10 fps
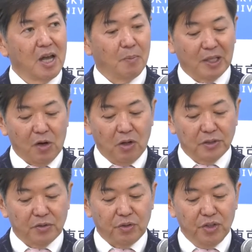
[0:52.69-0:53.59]
but
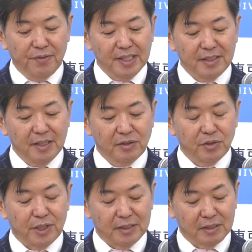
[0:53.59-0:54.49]
also university
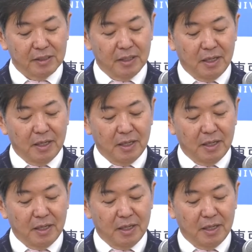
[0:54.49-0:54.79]
students.